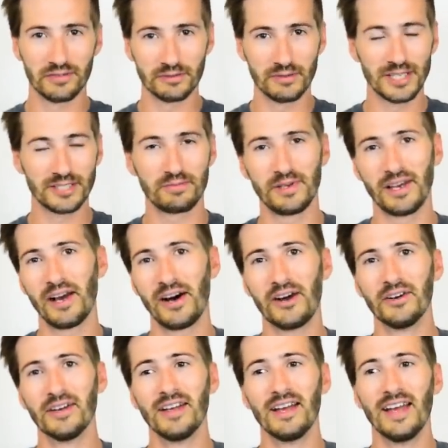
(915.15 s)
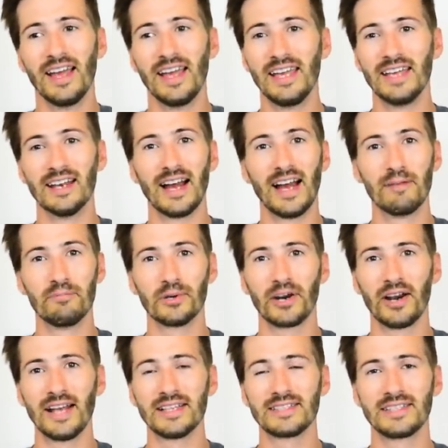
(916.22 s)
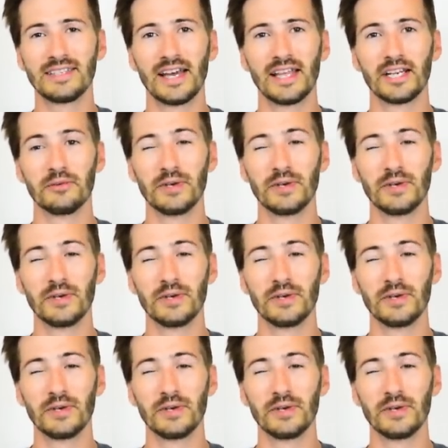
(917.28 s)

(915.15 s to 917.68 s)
from SPL, he and I put our heads together.